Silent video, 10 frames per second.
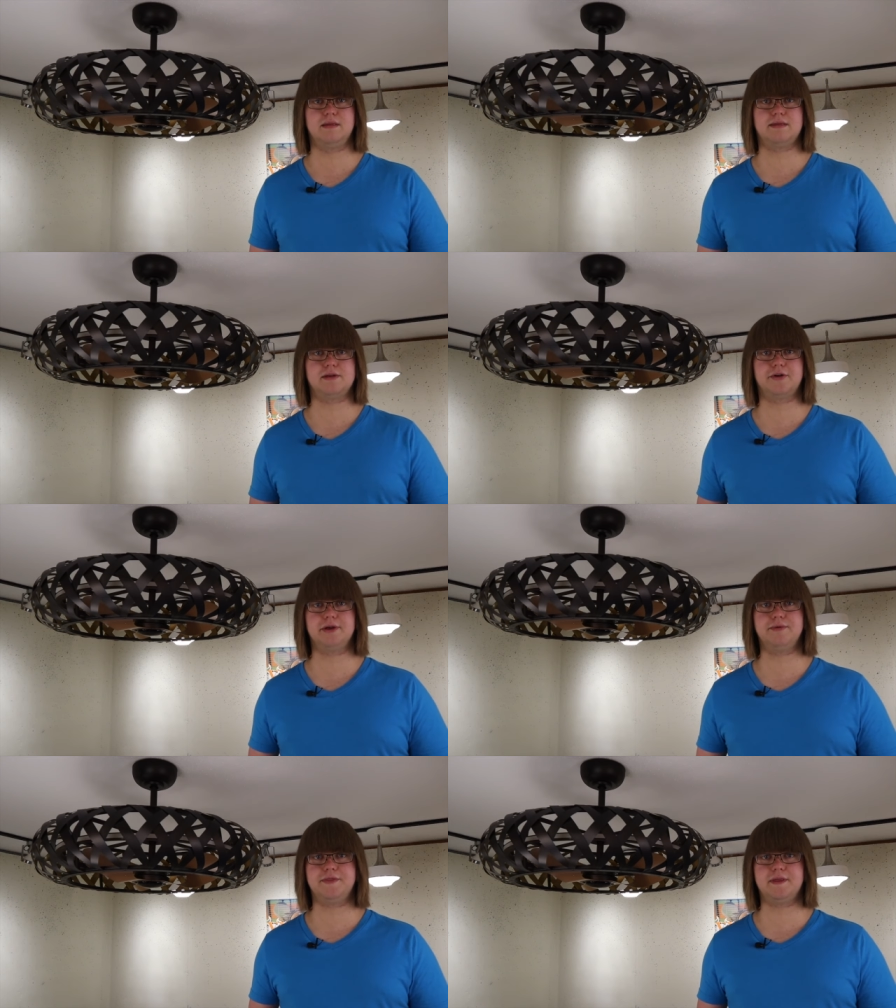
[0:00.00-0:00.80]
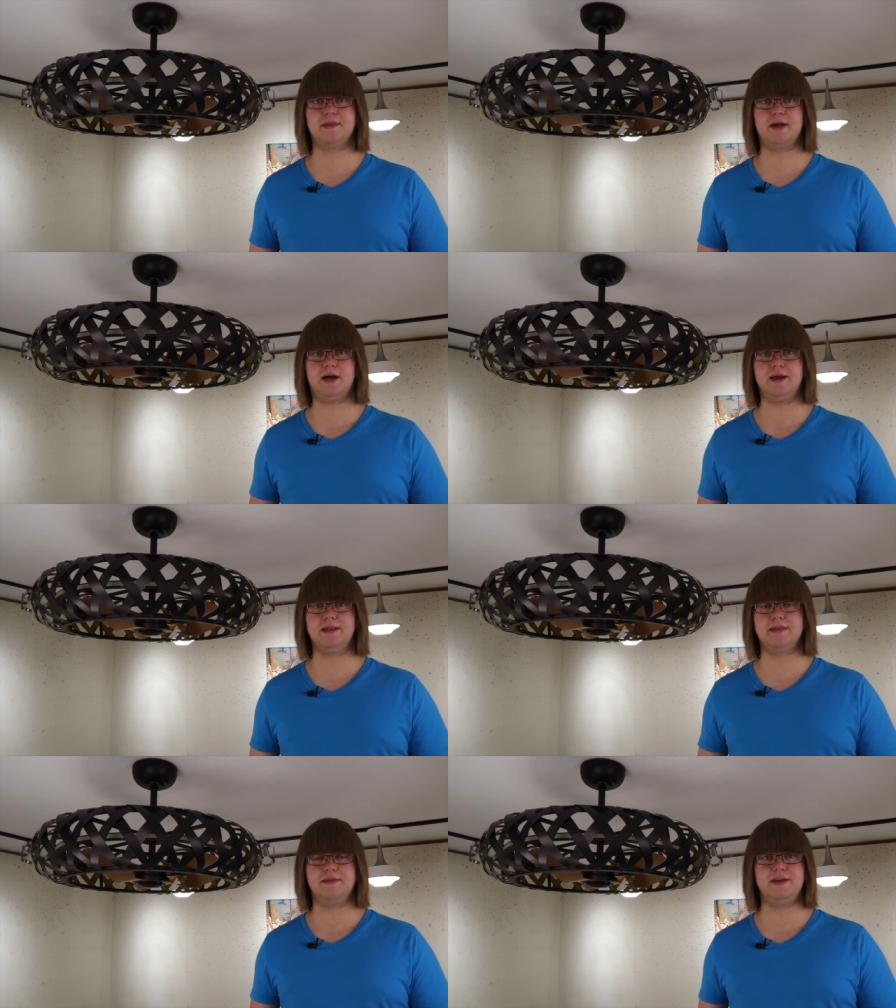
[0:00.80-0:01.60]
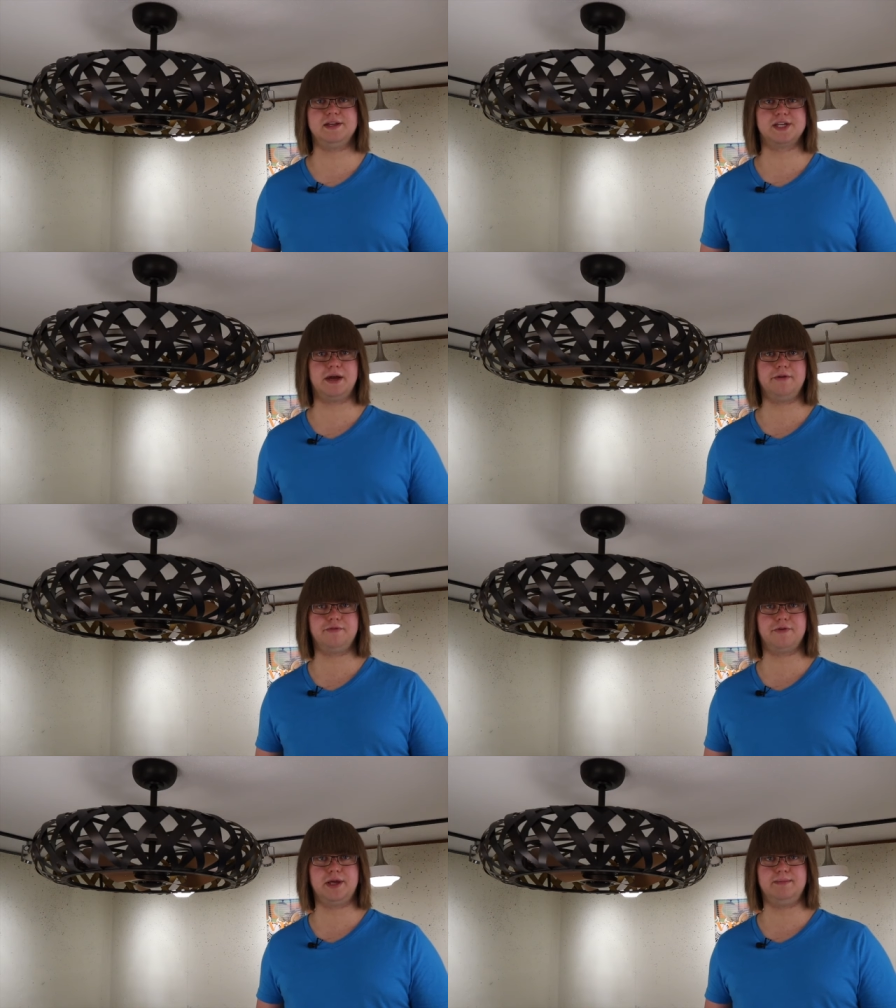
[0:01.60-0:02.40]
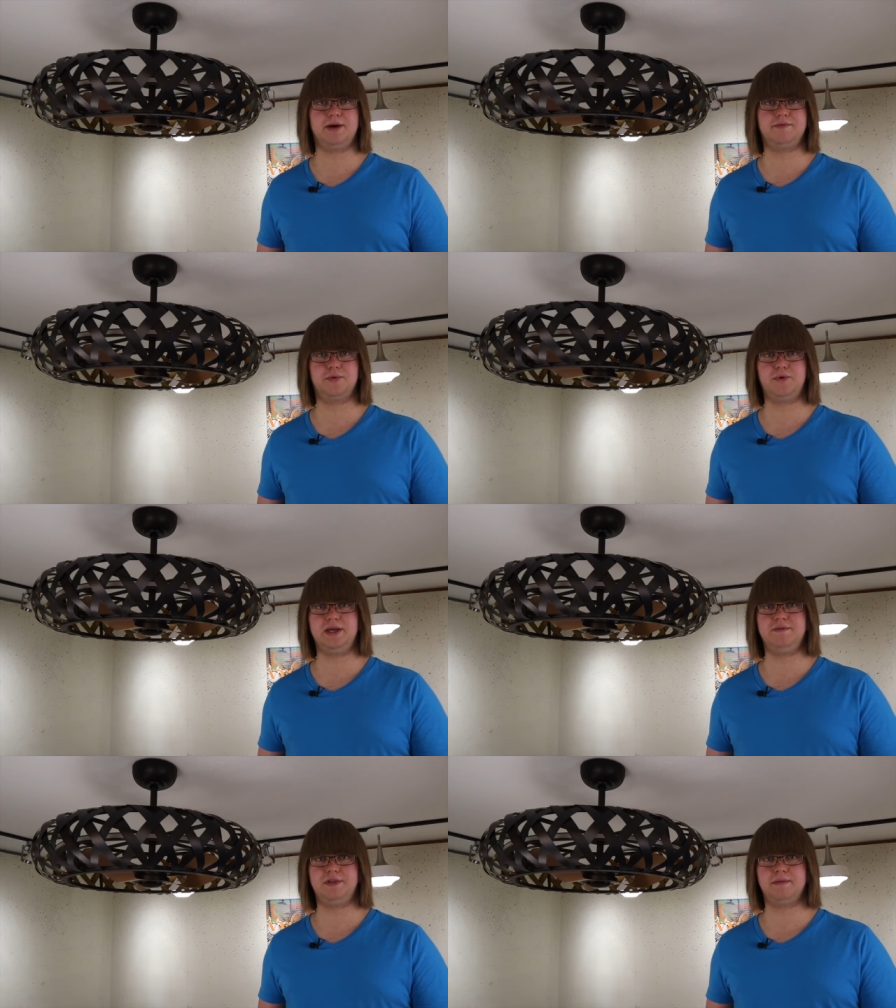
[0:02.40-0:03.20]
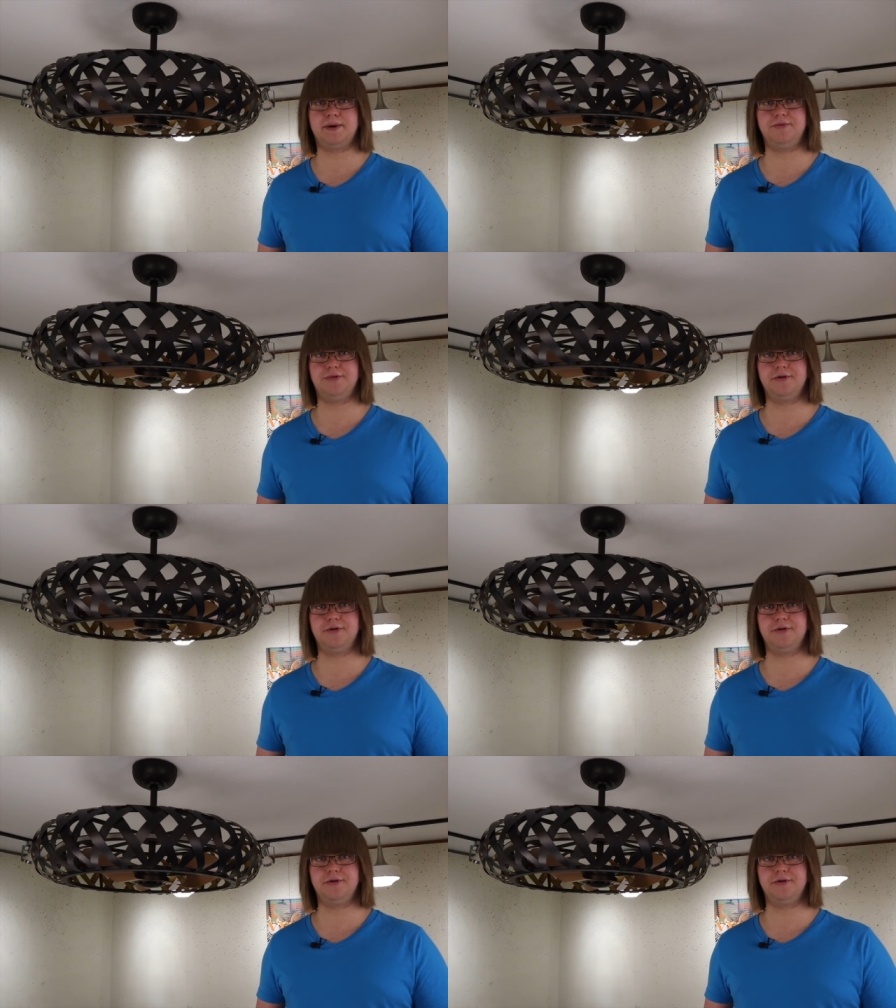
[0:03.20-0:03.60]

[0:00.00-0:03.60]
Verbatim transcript: Starting with the size, the entire frame of the Weave is about